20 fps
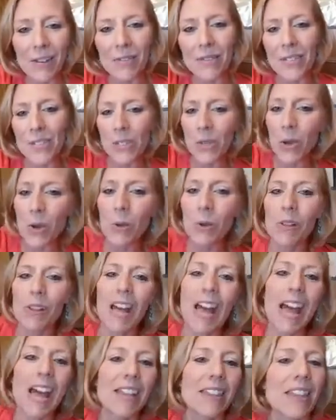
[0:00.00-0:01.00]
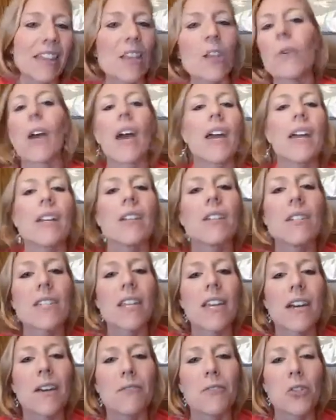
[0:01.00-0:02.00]
So glad that you guys
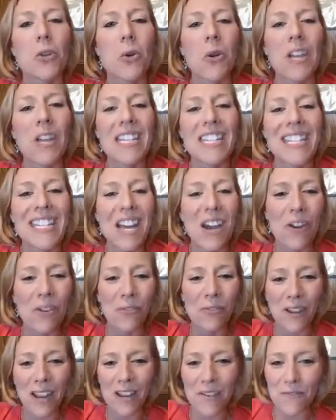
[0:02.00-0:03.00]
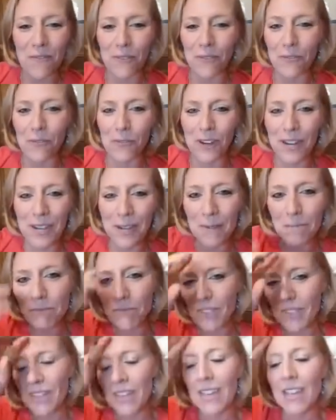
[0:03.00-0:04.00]
have joined our fight for freedom.
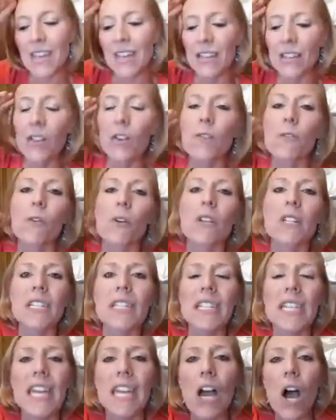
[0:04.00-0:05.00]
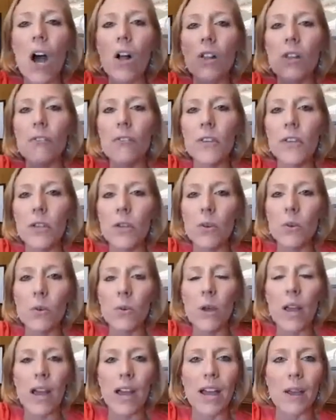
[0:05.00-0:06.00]
Look forward to seeing all of
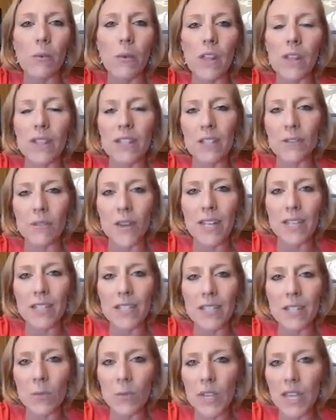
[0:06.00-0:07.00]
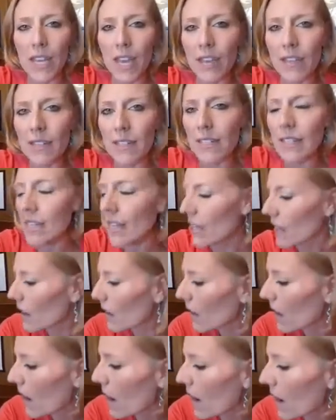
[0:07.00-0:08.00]
you at one of these events this weekend.
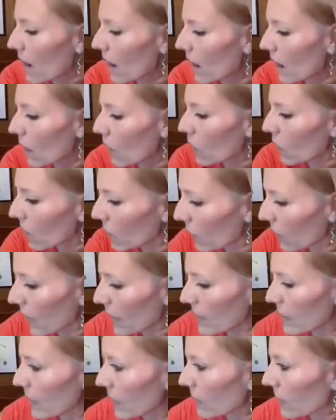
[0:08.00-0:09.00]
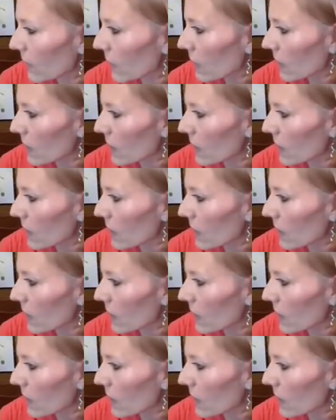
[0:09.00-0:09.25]
Oh, you know what? I didn't even...